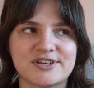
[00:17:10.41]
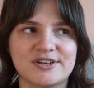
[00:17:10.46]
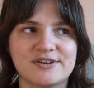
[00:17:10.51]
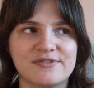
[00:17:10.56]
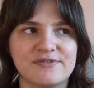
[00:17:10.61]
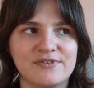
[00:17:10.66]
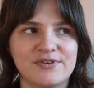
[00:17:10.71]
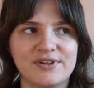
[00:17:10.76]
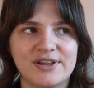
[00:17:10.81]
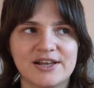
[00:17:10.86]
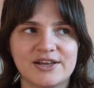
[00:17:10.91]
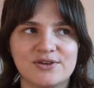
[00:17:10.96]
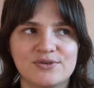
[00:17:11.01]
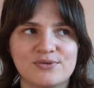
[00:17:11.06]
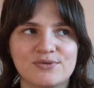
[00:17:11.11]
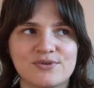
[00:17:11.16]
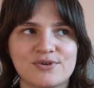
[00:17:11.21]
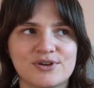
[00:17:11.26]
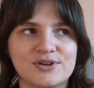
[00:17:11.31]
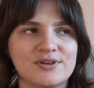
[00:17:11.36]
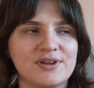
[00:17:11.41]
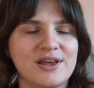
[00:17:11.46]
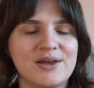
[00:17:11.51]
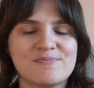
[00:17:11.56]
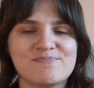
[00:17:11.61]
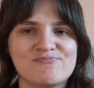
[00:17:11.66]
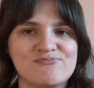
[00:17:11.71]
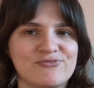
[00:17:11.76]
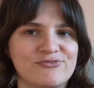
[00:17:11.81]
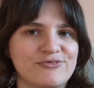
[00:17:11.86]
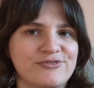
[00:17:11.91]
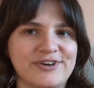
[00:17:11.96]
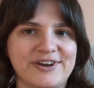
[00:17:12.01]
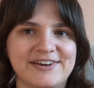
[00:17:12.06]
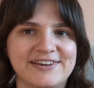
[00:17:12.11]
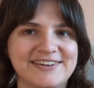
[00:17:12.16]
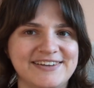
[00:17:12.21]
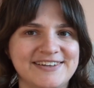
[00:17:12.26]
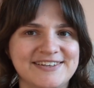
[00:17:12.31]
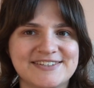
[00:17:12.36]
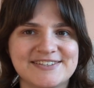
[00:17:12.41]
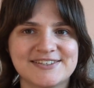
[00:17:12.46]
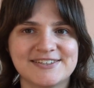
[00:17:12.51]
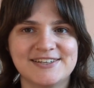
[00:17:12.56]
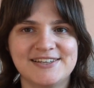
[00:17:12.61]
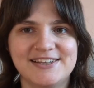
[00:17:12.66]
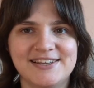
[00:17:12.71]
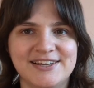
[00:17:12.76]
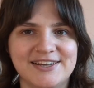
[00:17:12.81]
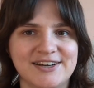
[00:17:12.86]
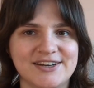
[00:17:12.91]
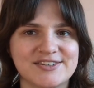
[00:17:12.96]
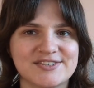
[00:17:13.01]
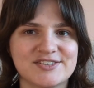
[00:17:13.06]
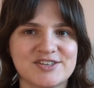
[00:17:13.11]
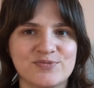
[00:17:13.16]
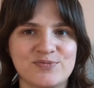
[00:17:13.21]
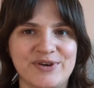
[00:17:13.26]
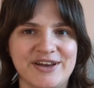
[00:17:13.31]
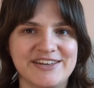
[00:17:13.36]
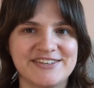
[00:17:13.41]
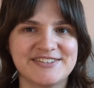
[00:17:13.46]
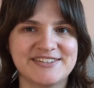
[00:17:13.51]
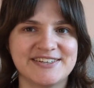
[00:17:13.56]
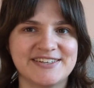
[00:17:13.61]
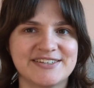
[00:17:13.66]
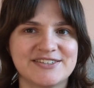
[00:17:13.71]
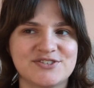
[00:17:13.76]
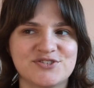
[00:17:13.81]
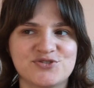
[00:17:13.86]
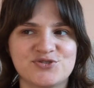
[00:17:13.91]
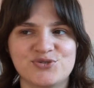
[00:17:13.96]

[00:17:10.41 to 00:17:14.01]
And I feel like you could very easily customize it